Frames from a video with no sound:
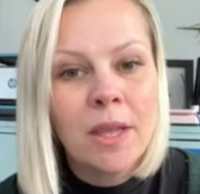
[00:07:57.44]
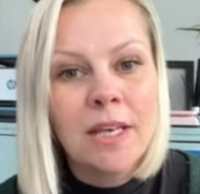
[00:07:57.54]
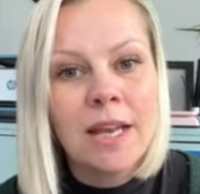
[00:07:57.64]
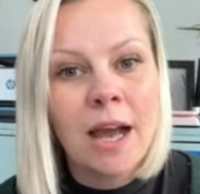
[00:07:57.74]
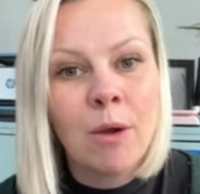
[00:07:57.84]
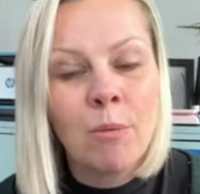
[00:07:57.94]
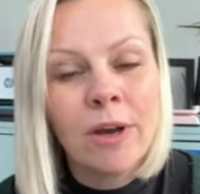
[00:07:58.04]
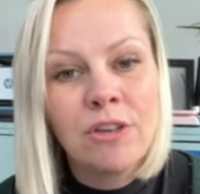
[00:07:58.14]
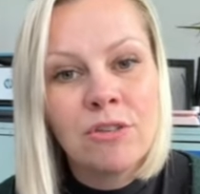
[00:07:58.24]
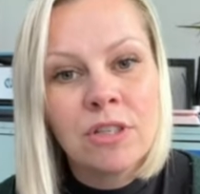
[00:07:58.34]
Now,
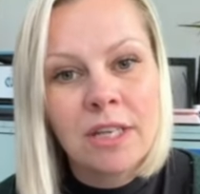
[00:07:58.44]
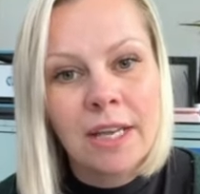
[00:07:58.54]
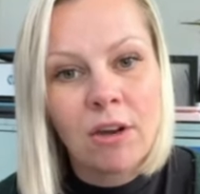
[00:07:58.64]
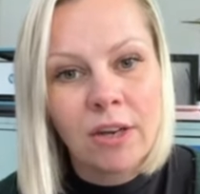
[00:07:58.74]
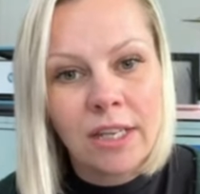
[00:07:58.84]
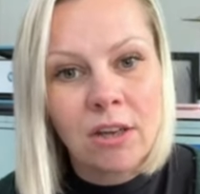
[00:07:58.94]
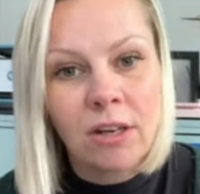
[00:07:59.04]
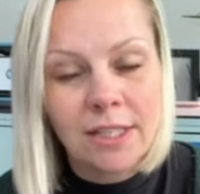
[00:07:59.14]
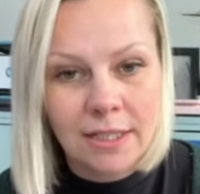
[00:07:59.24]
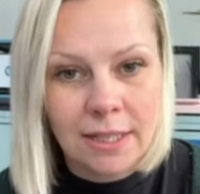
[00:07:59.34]
when you see
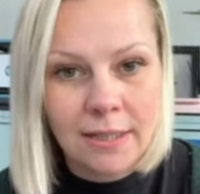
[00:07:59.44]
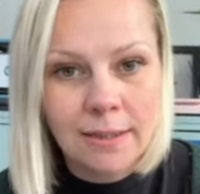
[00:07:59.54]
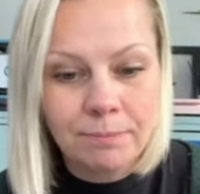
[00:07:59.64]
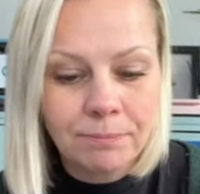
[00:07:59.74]
onycholysis,